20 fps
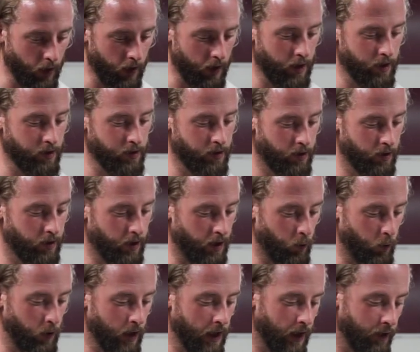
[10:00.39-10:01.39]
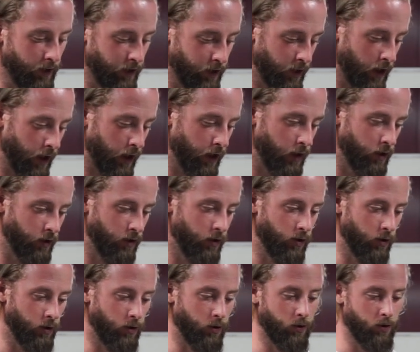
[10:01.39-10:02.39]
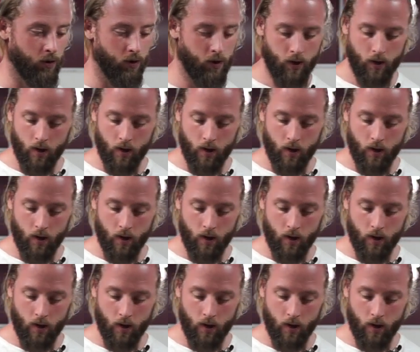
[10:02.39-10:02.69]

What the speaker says: is that we have decided to,